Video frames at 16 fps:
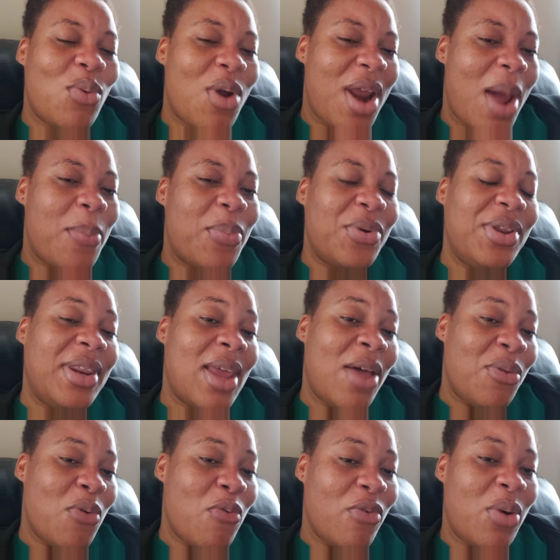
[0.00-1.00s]
what happened in
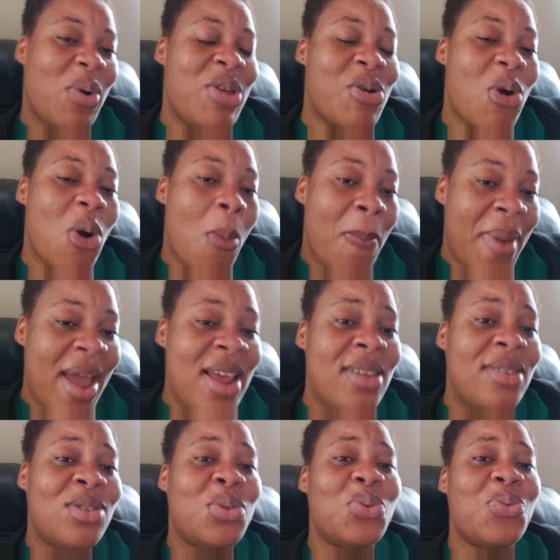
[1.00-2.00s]
that novel when you compare
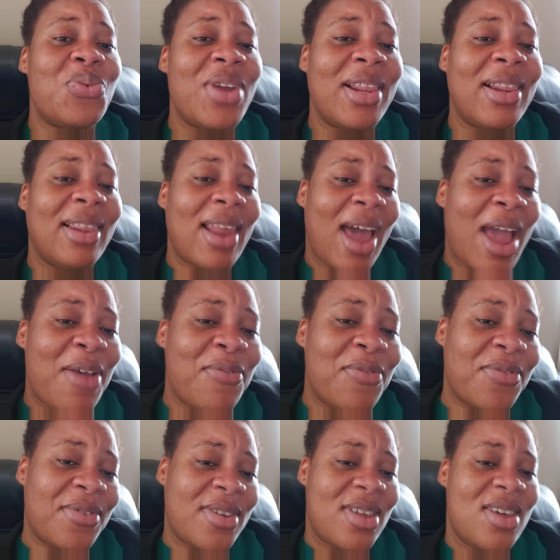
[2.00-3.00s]
it to real
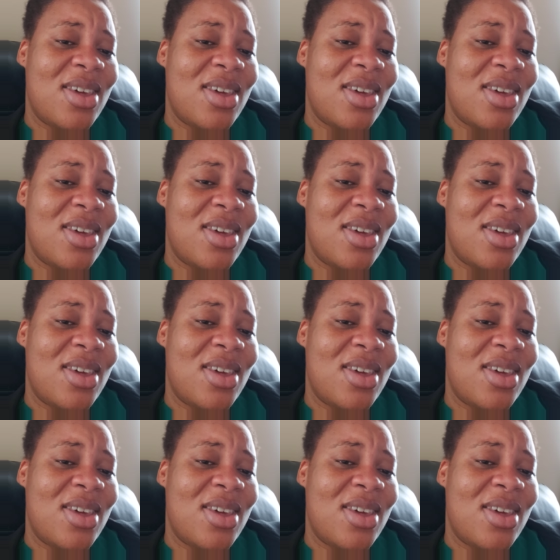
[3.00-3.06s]
life